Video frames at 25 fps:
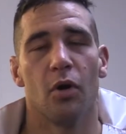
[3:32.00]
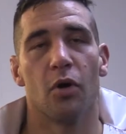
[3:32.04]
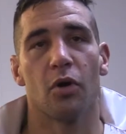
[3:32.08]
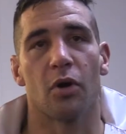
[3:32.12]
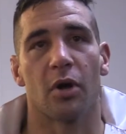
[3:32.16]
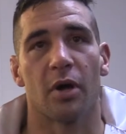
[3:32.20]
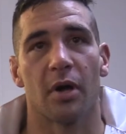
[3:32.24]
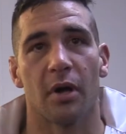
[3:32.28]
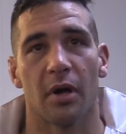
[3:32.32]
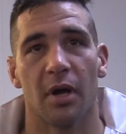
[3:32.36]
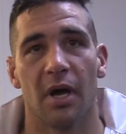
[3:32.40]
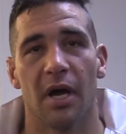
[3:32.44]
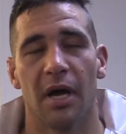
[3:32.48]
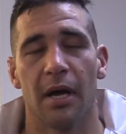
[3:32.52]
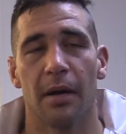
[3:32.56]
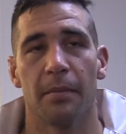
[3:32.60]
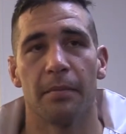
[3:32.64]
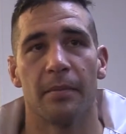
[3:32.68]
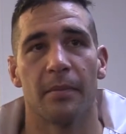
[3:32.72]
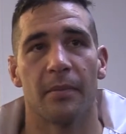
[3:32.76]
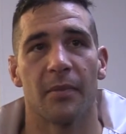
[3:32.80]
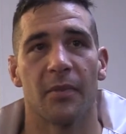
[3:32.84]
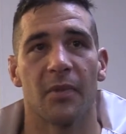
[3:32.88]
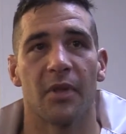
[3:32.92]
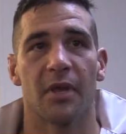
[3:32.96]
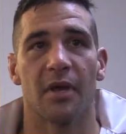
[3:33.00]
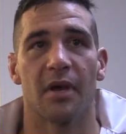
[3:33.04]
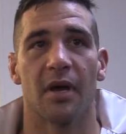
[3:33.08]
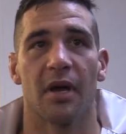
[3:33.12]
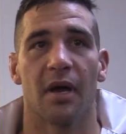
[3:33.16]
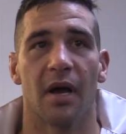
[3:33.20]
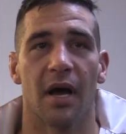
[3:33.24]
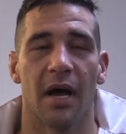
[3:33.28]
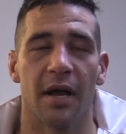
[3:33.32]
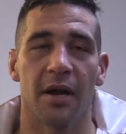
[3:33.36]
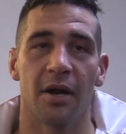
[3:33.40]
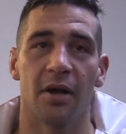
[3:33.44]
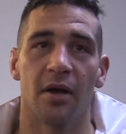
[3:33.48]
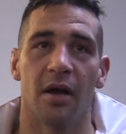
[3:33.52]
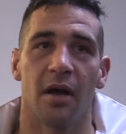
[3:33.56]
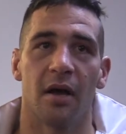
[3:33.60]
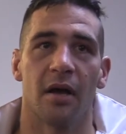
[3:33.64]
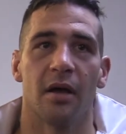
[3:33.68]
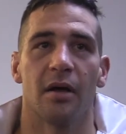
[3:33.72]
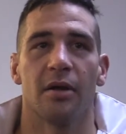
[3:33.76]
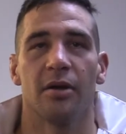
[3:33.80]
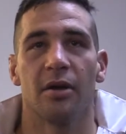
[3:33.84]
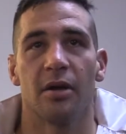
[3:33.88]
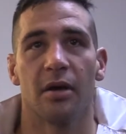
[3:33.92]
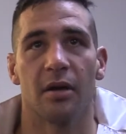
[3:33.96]
Look, I know,
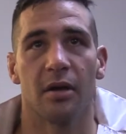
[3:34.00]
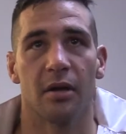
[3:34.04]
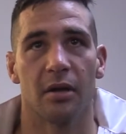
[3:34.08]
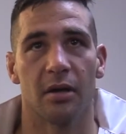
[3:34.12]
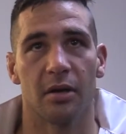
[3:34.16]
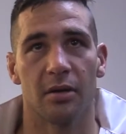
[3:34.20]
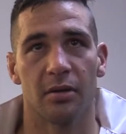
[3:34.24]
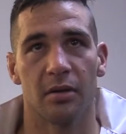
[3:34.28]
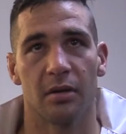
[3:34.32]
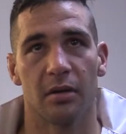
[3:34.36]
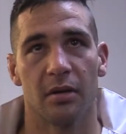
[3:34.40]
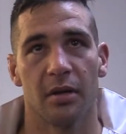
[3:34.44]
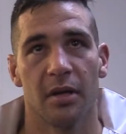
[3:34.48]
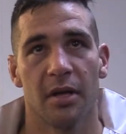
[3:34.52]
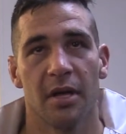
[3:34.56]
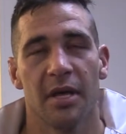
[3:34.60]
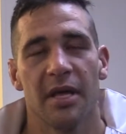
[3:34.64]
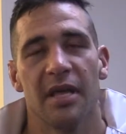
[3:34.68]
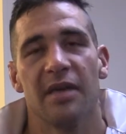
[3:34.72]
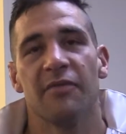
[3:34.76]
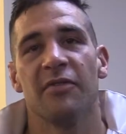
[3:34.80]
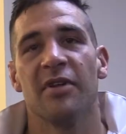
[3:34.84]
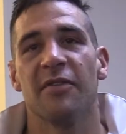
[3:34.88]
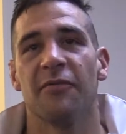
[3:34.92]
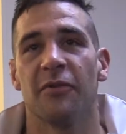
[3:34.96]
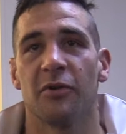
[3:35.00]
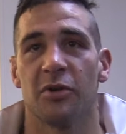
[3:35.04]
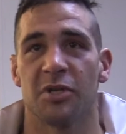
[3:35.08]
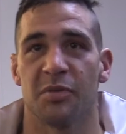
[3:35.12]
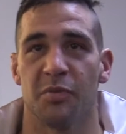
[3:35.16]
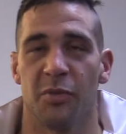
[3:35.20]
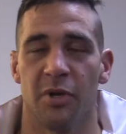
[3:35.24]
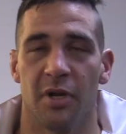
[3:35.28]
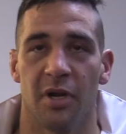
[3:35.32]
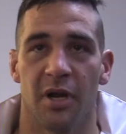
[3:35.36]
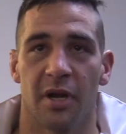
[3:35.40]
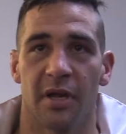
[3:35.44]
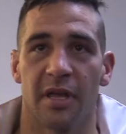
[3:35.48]
even if it was me,